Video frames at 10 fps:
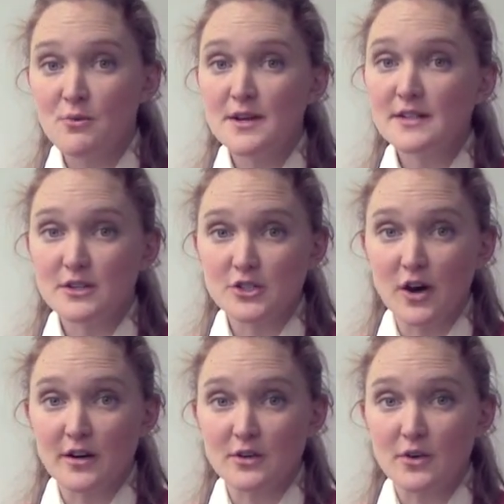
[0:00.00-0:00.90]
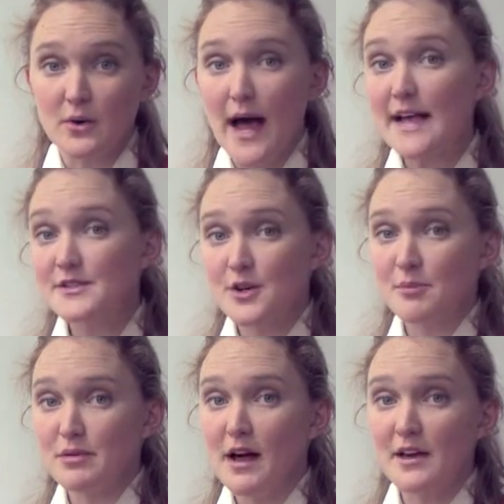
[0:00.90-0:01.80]
research article as you're
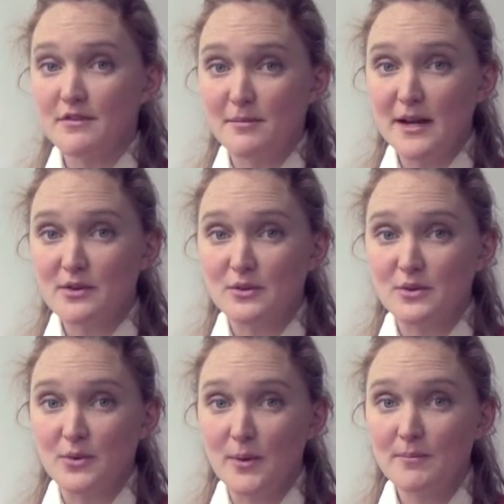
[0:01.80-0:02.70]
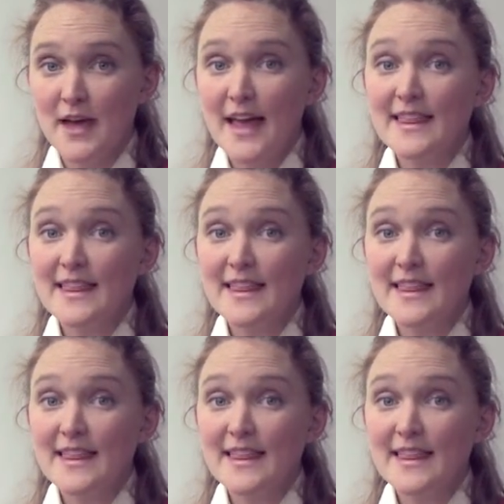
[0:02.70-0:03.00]
applying for medical school,